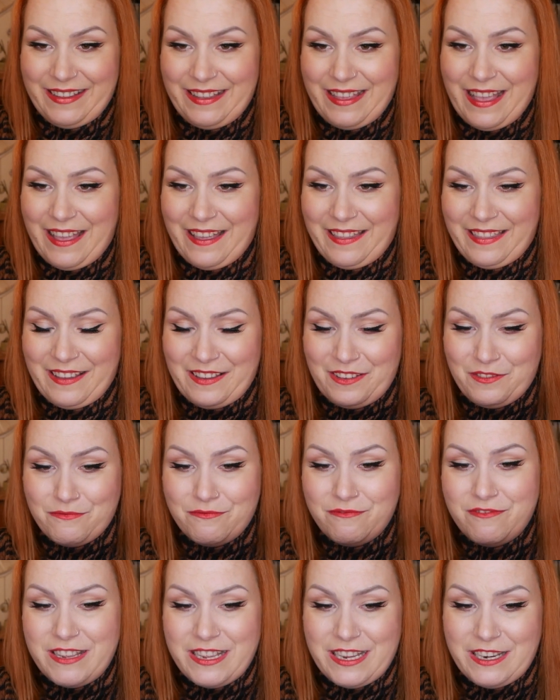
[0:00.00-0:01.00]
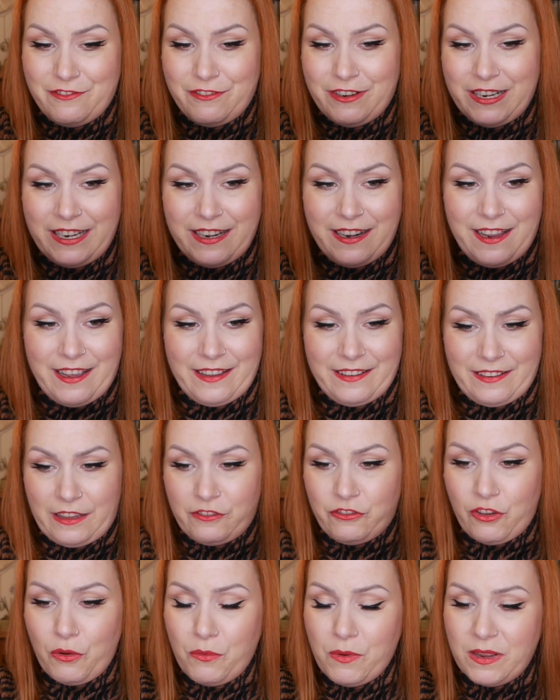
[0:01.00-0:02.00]
Yeah, that is really, really nice. I
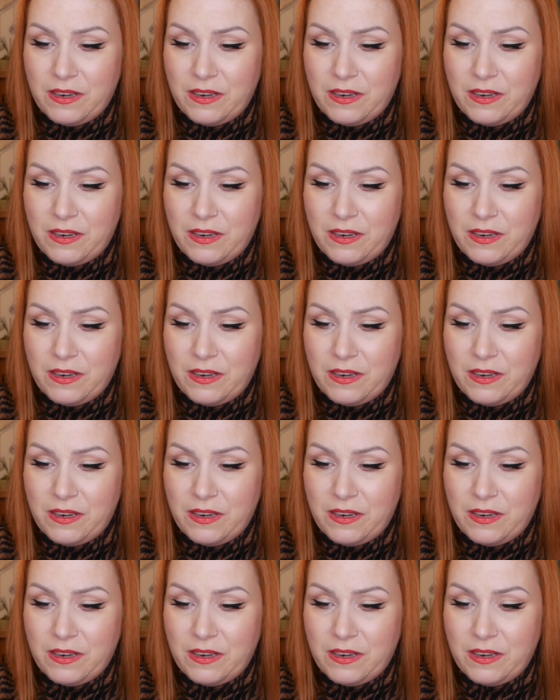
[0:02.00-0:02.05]
don't